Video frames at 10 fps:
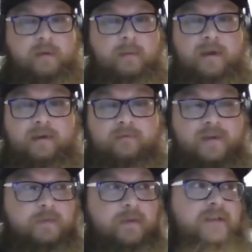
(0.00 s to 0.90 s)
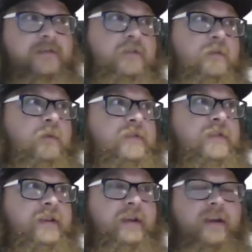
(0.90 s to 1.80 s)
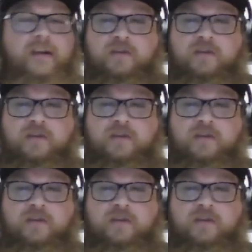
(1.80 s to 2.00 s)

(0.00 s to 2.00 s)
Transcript: my big investment last year was a